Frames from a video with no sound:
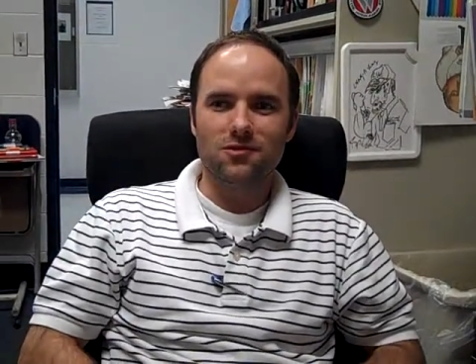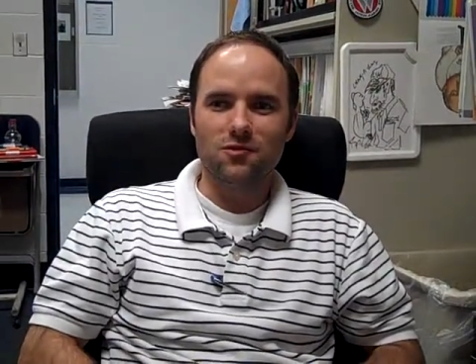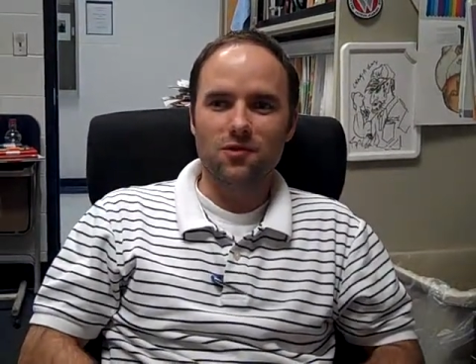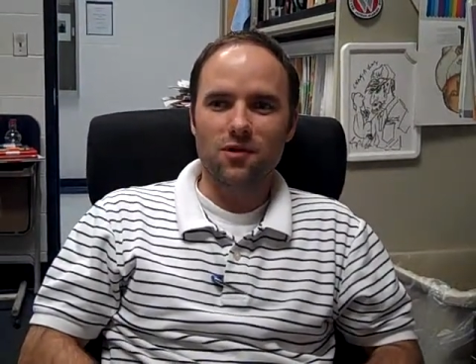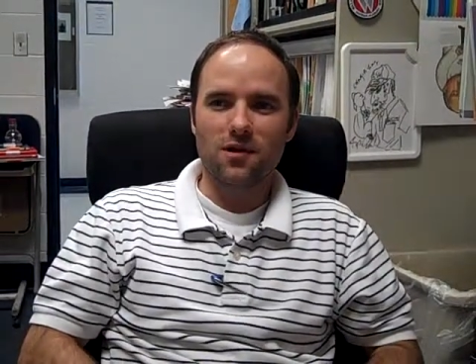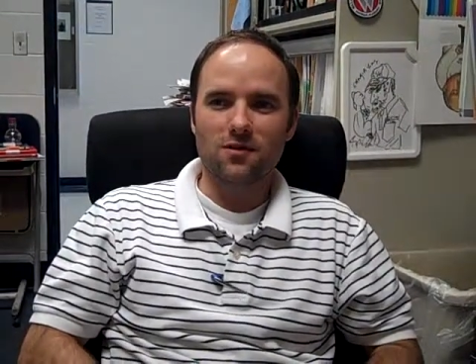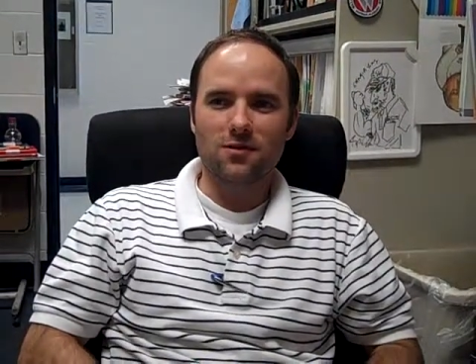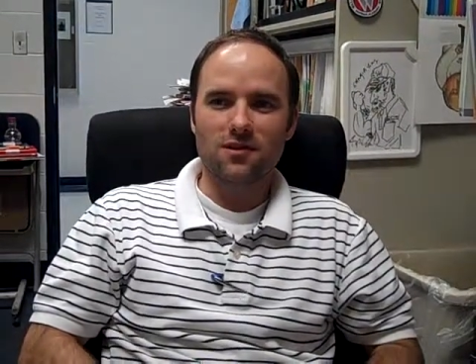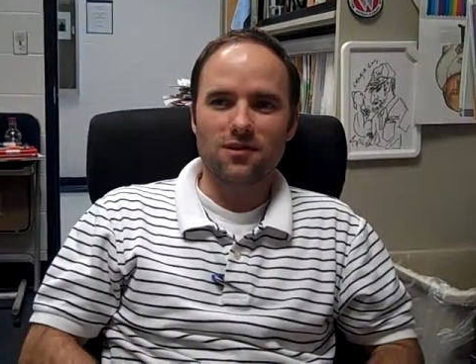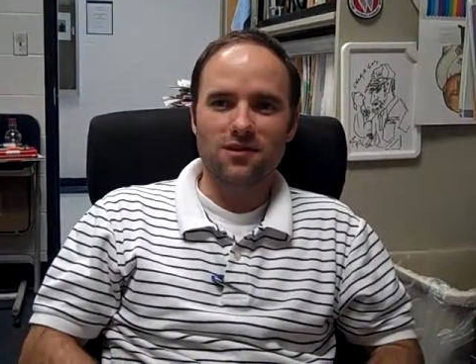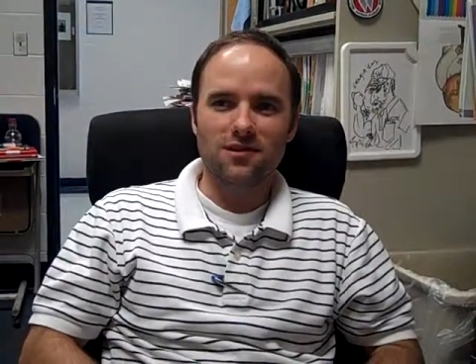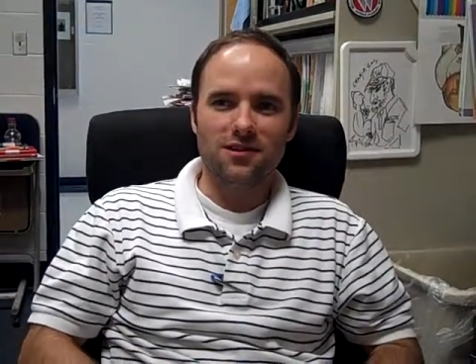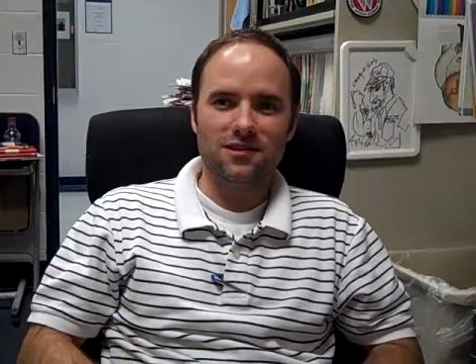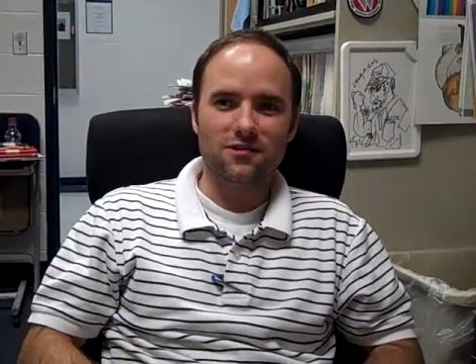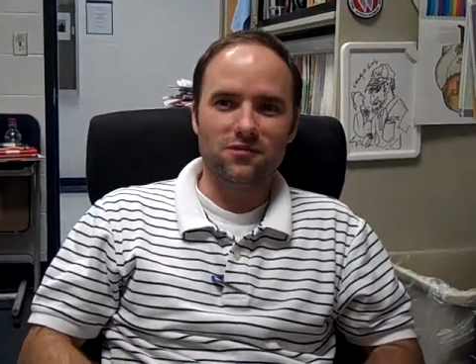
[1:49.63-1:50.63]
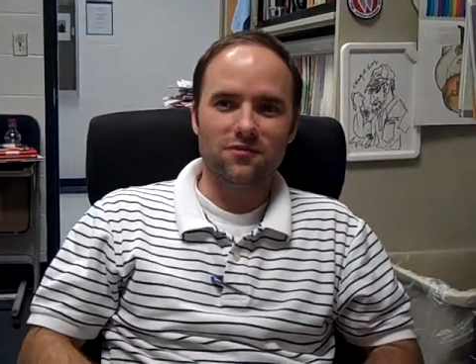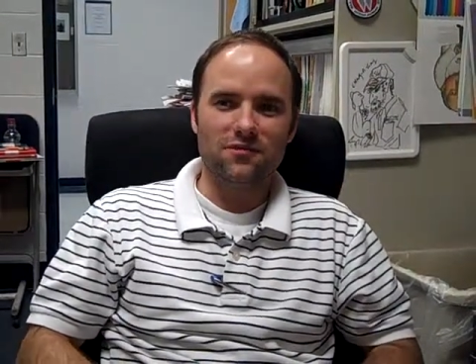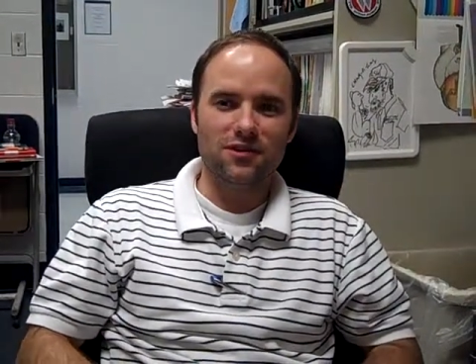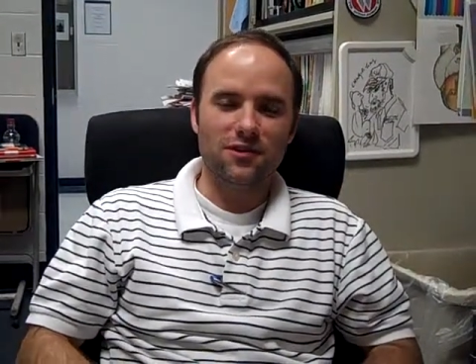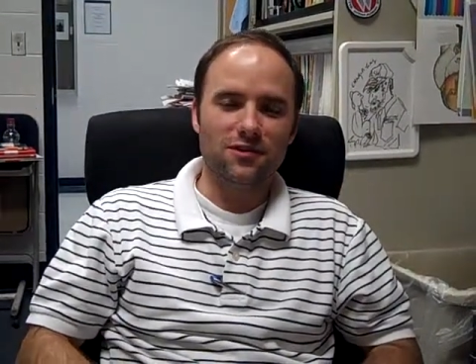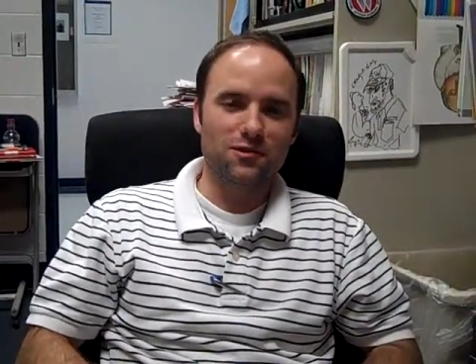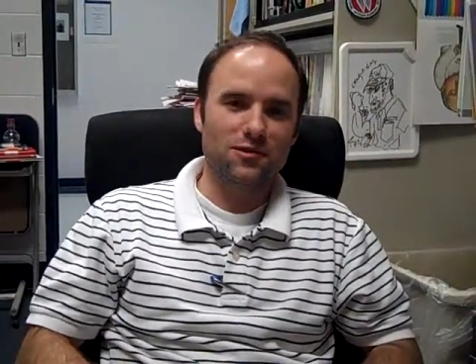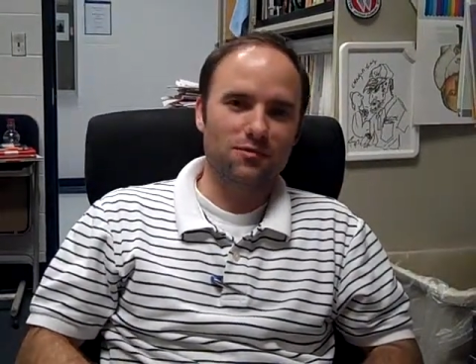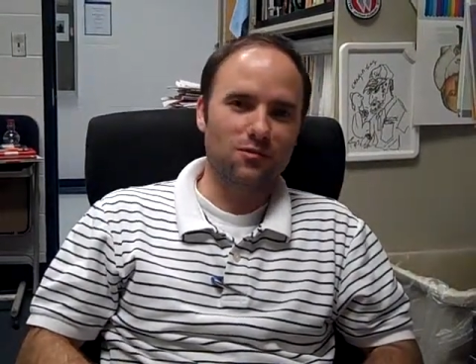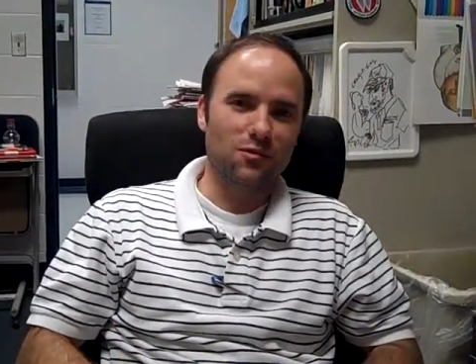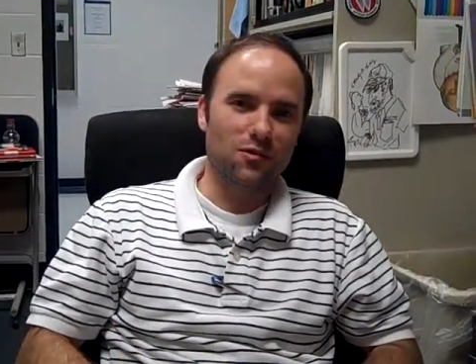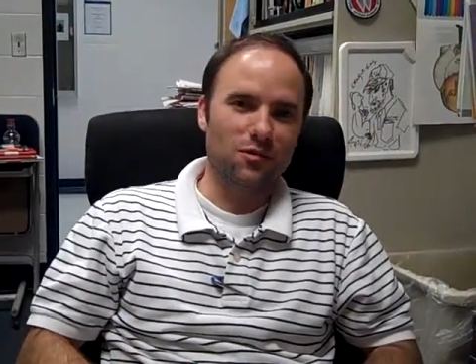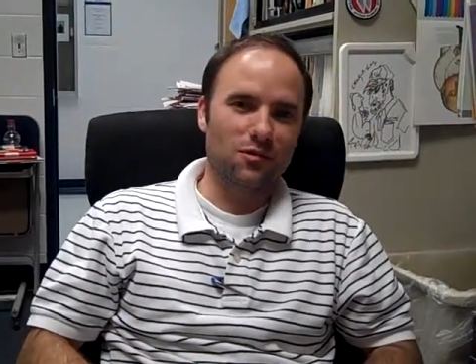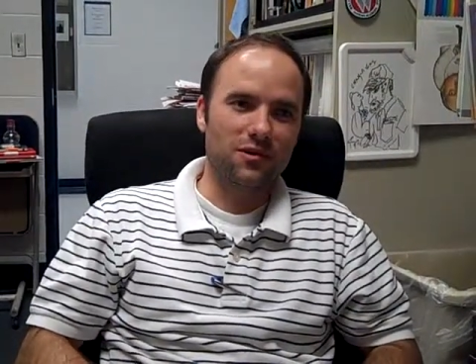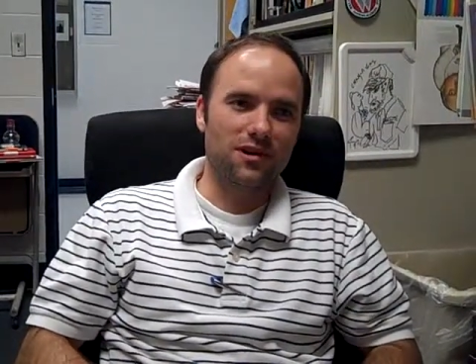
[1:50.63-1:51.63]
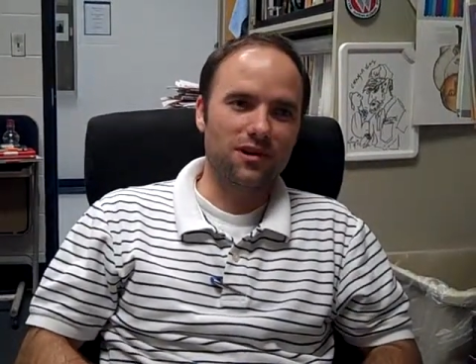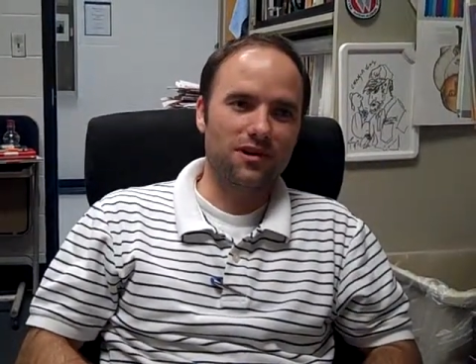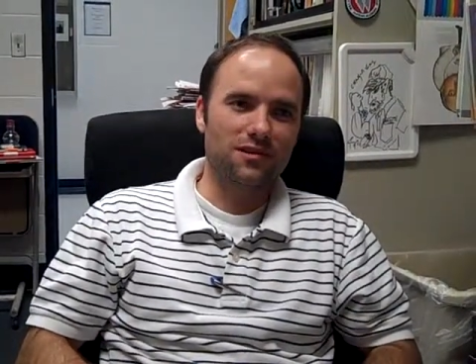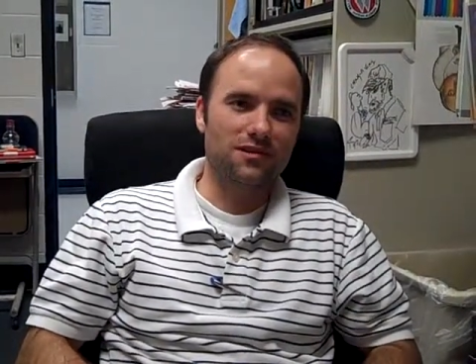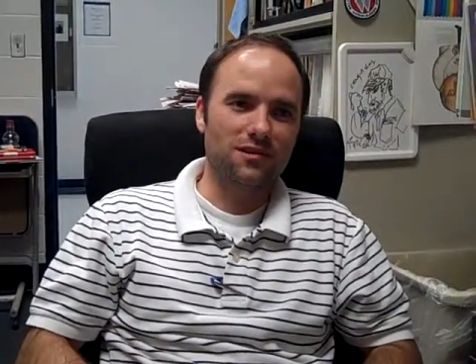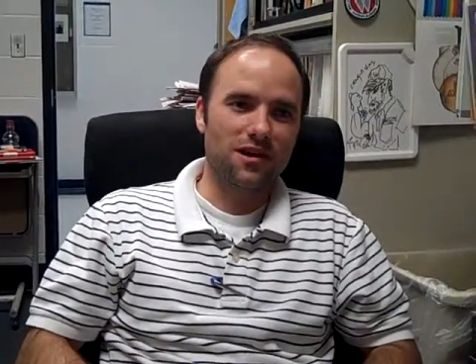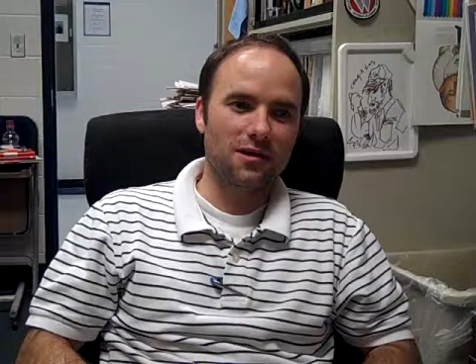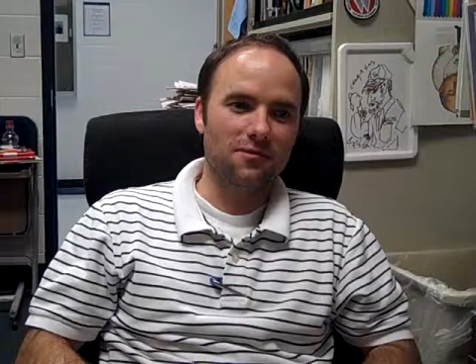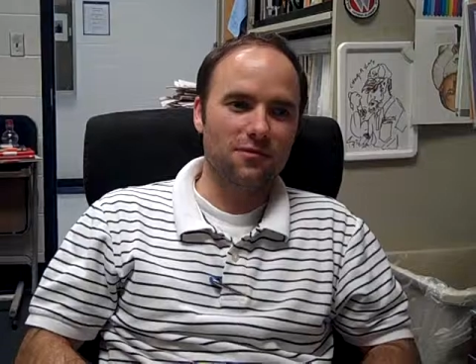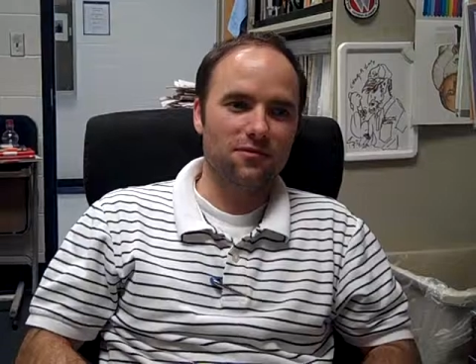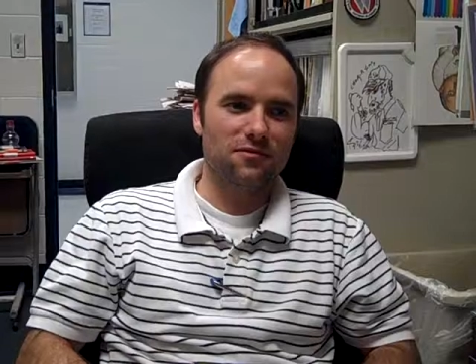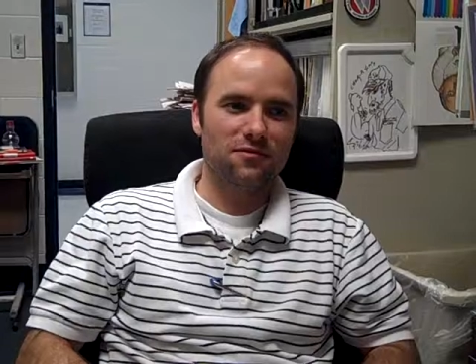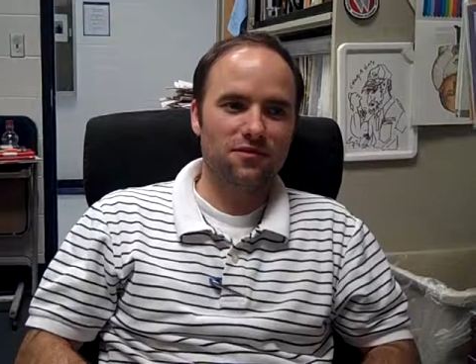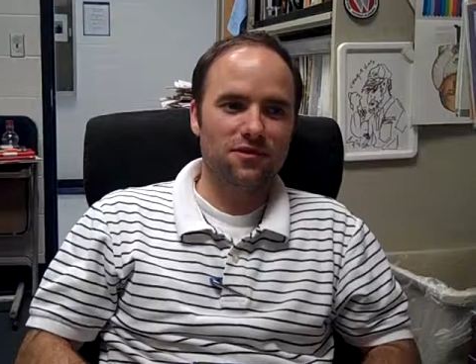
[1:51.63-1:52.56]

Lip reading: great with calligraphy or any type of